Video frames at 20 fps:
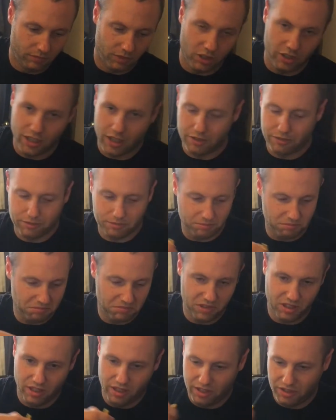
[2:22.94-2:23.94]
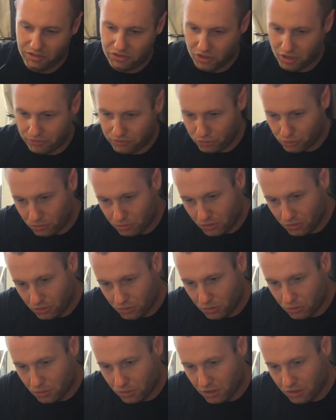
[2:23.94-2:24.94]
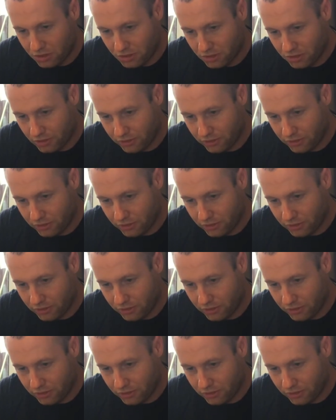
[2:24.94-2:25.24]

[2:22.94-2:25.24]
I have several little